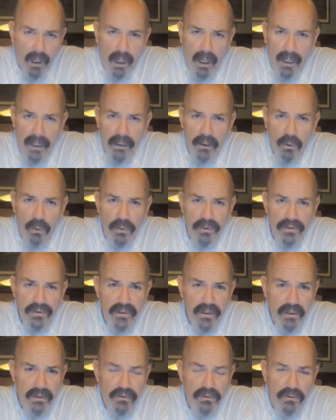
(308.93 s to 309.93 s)
I go a
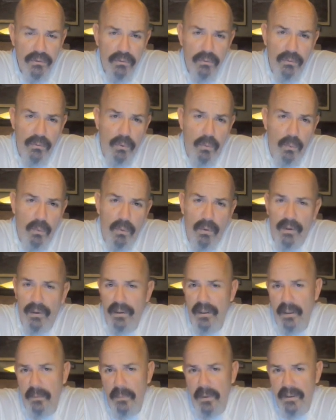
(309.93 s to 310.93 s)
6:2 to
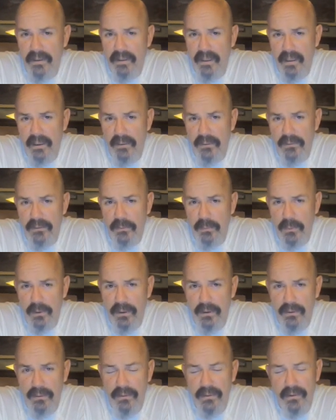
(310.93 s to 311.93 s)
1 on my tail
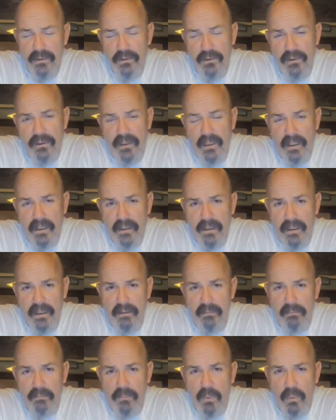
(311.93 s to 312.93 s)
spinners, just kind of
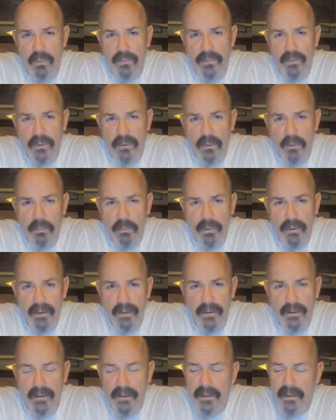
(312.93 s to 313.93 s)
keep them moving a little
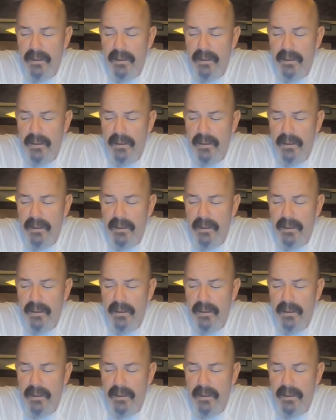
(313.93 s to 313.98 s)
bit.